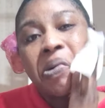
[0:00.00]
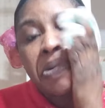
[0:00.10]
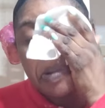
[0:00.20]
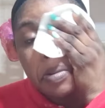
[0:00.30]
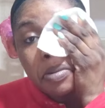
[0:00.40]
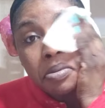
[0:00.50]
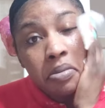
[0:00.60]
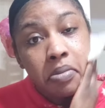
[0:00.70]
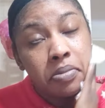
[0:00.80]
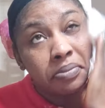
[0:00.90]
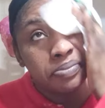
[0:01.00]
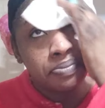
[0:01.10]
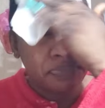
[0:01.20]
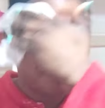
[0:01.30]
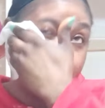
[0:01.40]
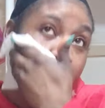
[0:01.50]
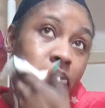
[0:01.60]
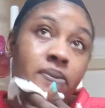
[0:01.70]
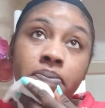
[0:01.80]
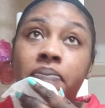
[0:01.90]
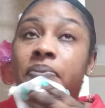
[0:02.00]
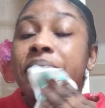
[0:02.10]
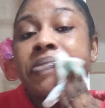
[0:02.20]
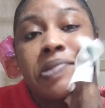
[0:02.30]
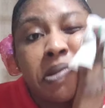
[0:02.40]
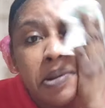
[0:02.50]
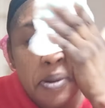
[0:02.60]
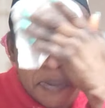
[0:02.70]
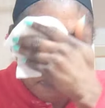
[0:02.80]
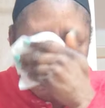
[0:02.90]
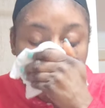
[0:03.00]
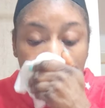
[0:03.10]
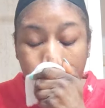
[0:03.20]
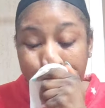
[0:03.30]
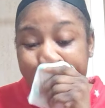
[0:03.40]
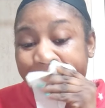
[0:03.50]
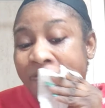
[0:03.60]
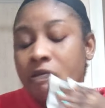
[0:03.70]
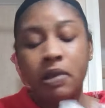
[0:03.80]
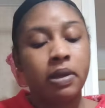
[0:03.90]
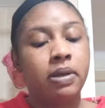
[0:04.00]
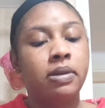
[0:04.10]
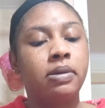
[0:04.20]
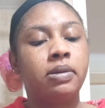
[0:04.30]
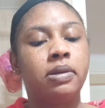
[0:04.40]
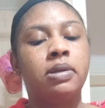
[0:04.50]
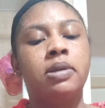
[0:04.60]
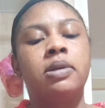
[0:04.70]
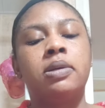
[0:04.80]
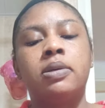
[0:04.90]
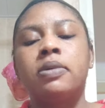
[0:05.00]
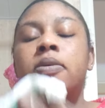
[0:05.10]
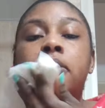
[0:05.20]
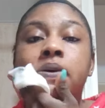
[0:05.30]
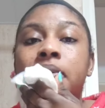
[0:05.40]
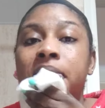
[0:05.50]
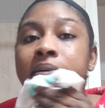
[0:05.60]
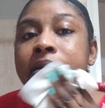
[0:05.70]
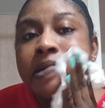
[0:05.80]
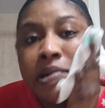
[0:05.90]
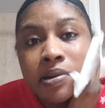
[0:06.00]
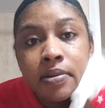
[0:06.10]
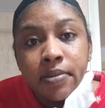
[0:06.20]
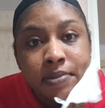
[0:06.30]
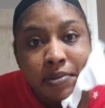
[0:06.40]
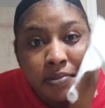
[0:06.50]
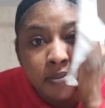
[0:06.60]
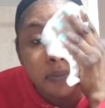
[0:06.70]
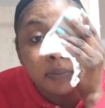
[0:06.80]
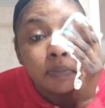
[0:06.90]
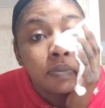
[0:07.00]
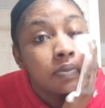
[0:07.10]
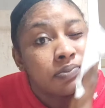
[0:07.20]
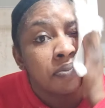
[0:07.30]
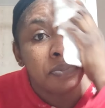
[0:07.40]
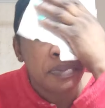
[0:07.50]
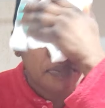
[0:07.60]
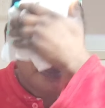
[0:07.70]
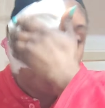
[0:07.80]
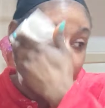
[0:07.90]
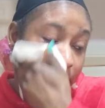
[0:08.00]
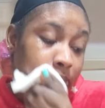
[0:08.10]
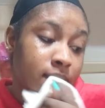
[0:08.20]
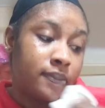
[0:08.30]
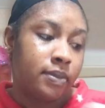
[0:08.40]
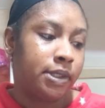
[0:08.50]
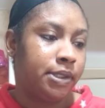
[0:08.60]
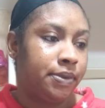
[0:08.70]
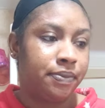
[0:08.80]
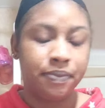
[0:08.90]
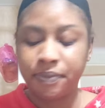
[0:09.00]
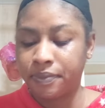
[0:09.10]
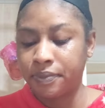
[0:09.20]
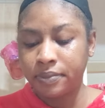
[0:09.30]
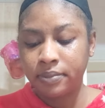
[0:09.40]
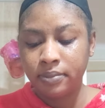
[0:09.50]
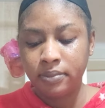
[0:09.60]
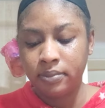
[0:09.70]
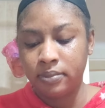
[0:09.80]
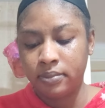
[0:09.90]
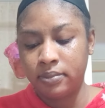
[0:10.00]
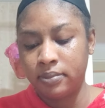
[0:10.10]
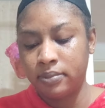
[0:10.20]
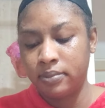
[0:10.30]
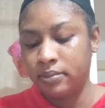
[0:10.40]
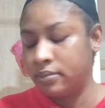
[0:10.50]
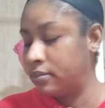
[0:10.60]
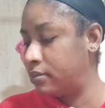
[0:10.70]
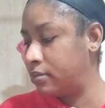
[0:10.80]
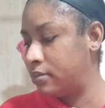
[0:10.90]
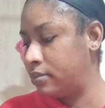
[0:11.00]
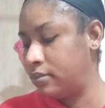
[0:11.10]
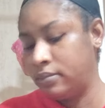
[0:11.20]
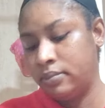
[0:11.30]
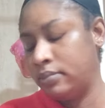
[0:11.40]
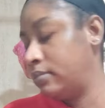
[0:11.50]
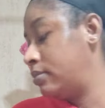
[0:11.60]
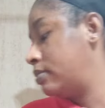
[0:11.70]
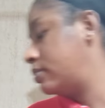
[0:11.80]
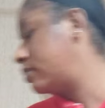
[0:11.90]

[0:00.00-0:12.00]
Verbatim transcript: i take my shower morning and evening so so i could sleep well because i work so hard during the day so i just wipe wipe and wipe and wipe